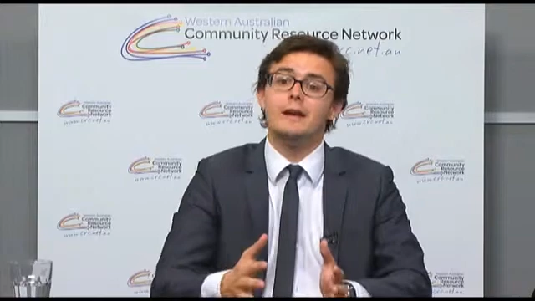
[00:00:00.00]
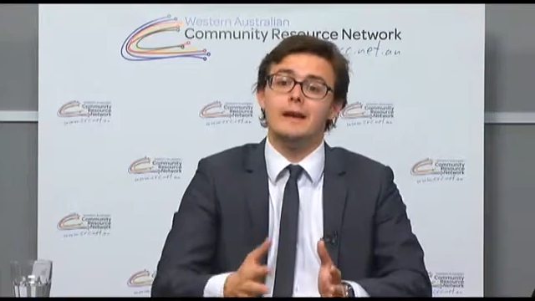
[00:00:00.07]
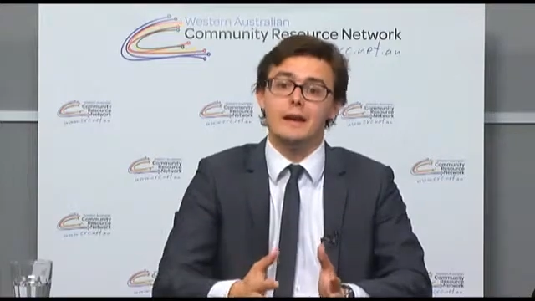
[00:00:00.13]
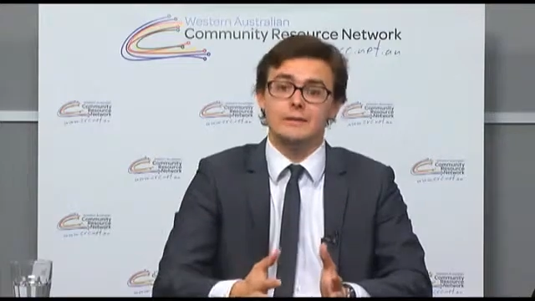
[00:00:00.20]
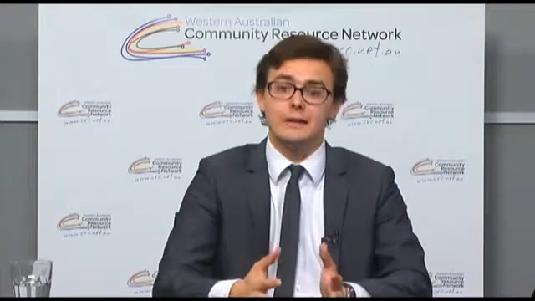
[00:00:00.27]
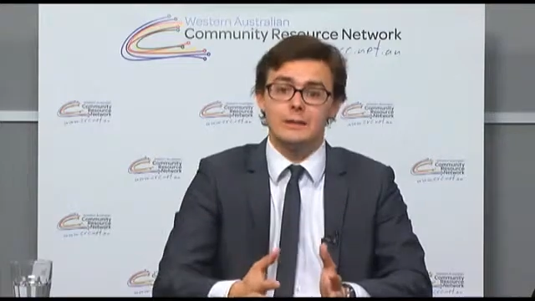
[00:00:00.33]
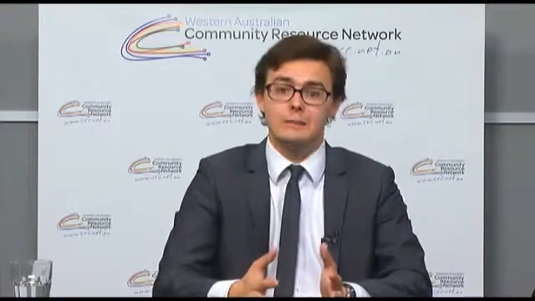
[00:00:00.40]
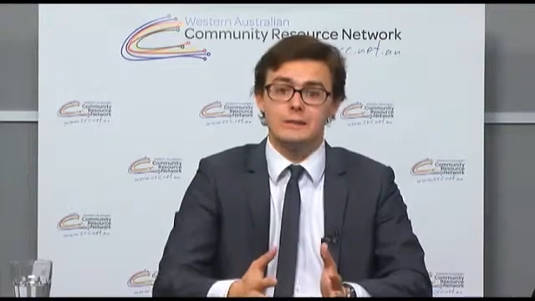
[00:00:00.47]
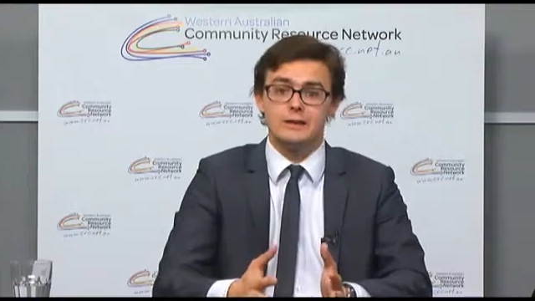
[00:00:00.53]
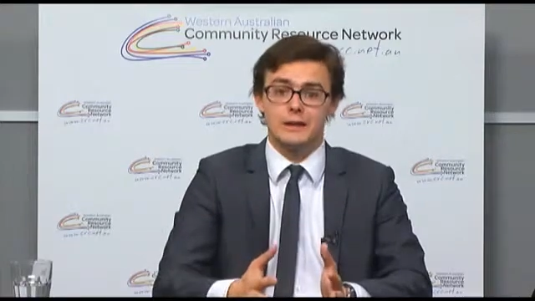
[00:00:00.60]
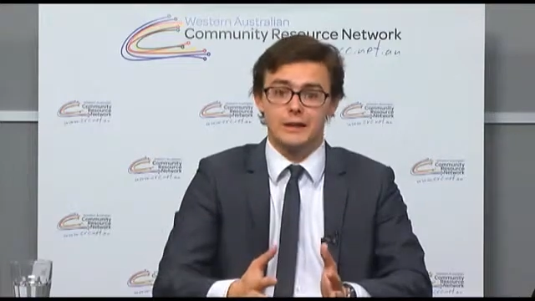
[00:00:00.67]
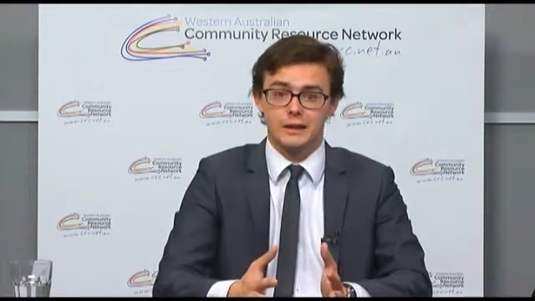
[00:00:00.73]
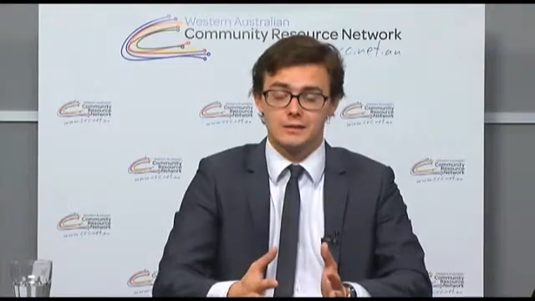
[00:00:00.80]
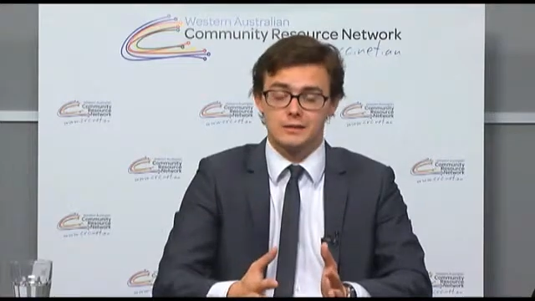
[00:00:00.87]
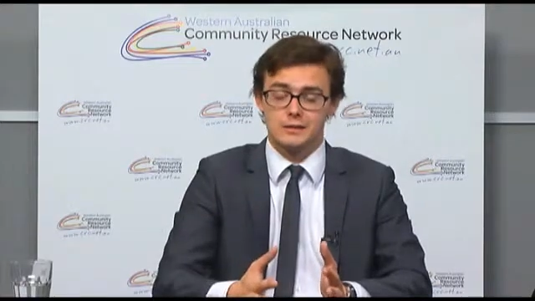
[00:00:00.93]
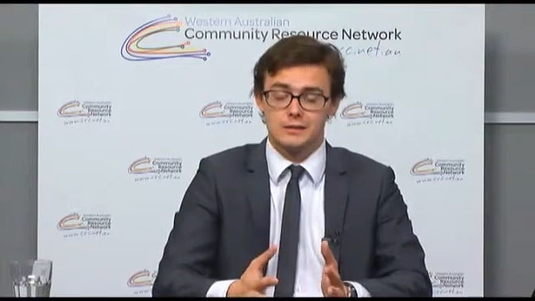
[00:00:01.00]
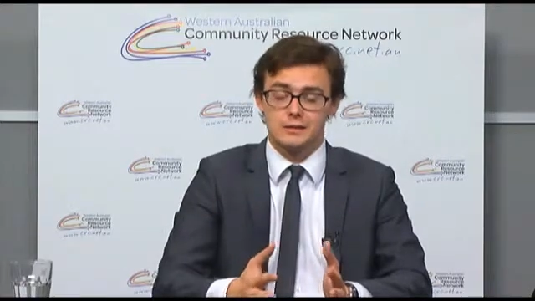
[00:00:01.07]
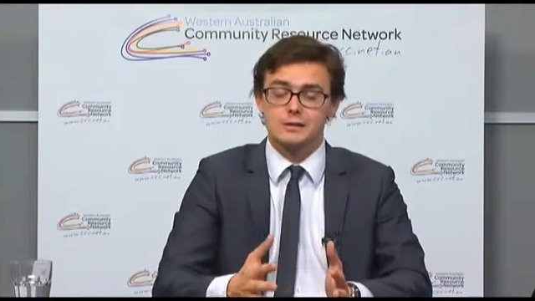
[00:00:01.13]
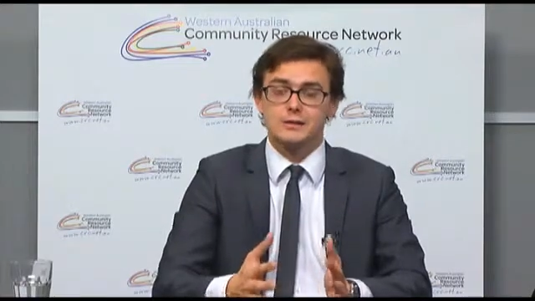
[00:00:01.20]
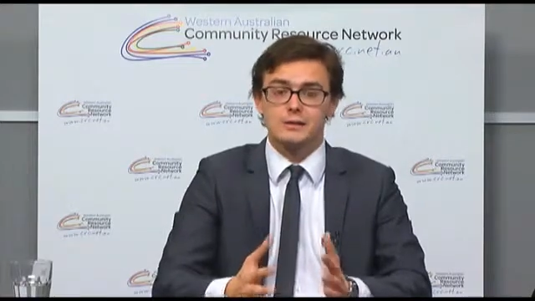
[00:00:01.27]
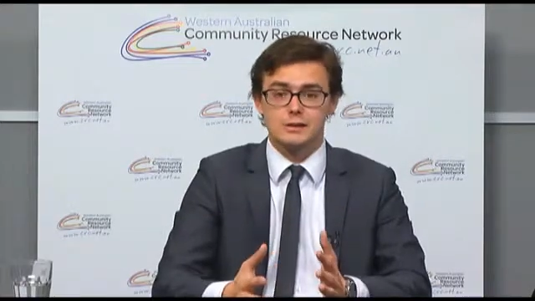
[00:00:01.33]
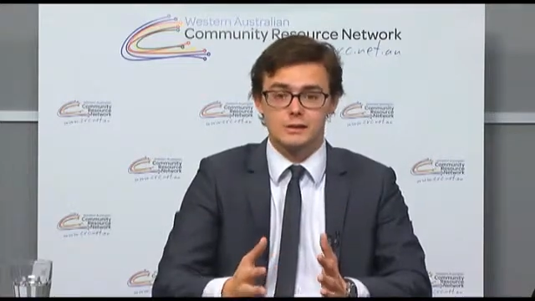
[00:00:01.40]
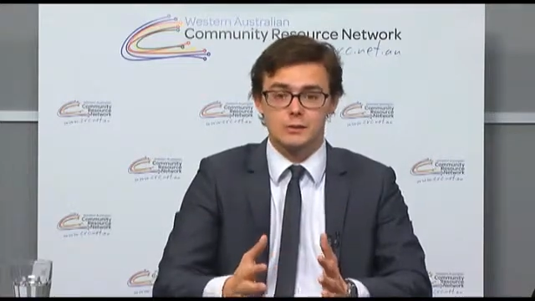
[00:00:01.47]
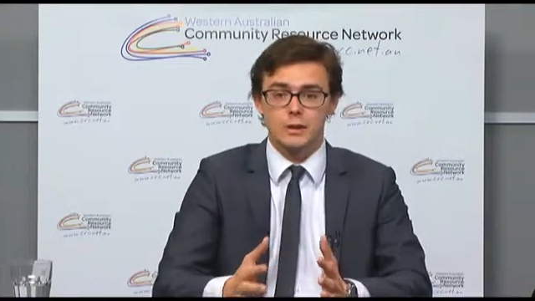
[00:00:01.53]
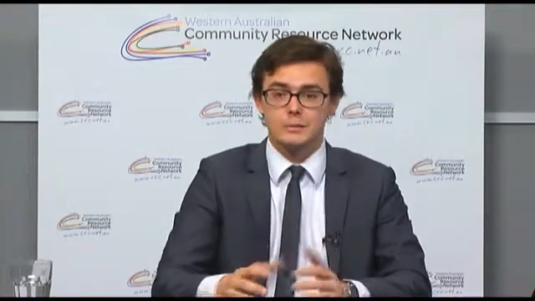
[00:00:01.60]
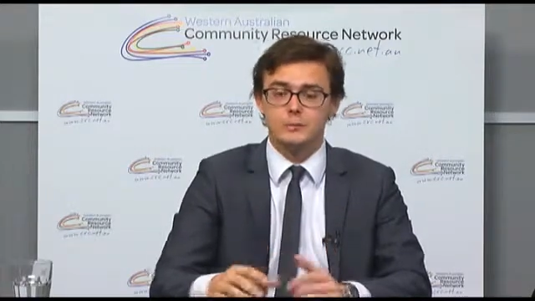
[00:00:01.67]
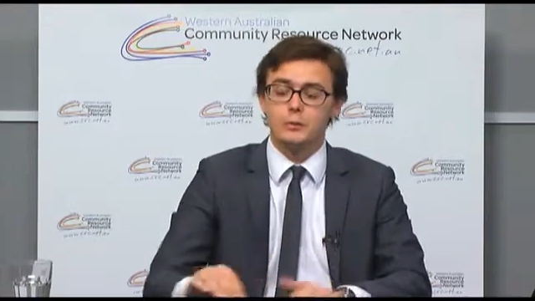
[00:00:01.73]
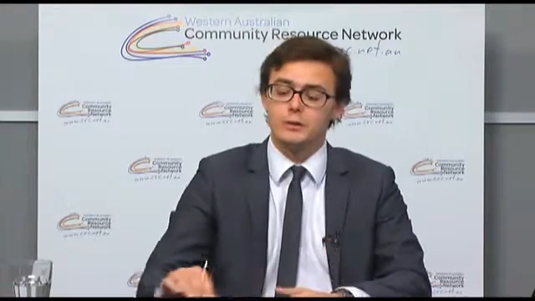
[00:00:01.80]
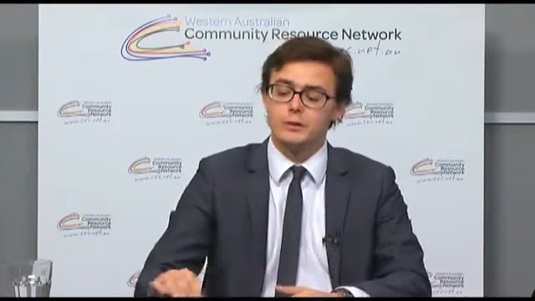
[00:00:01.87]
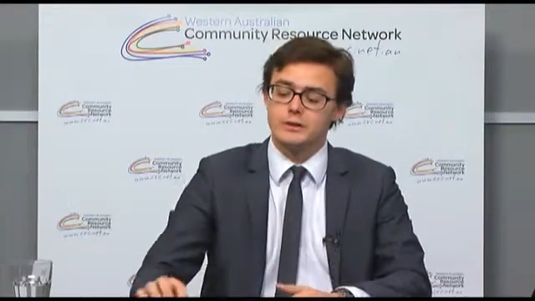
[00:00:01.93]
in that particular instance. It's quite
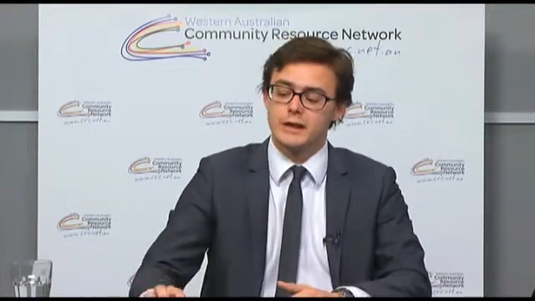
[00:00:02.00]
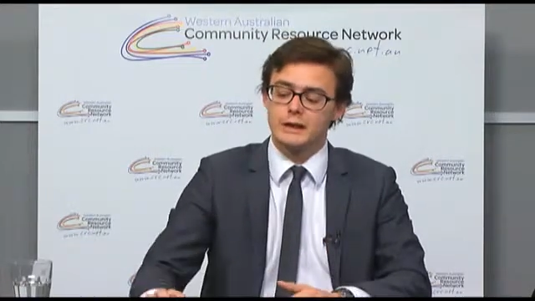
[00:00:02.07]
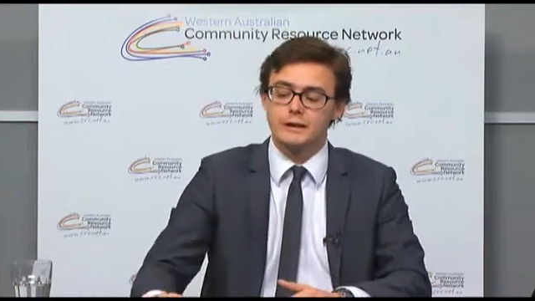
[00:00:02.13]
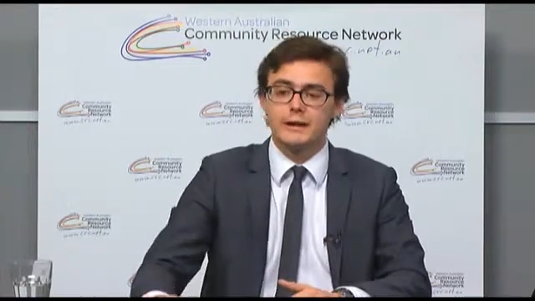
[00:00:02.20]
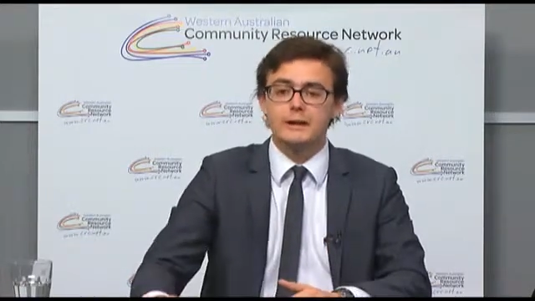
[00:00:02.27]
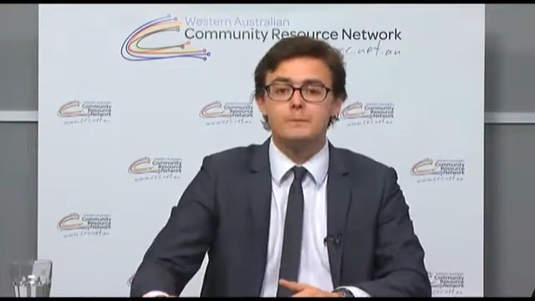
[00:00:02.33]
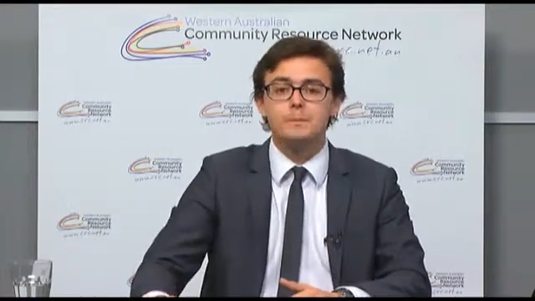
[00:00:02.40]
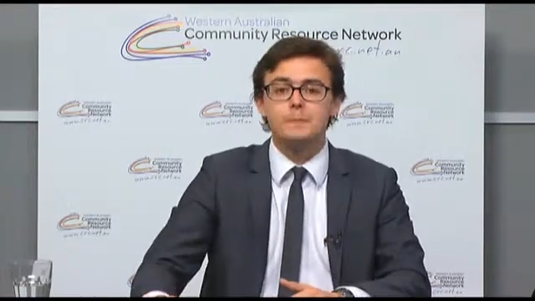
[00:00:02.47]
important to check that.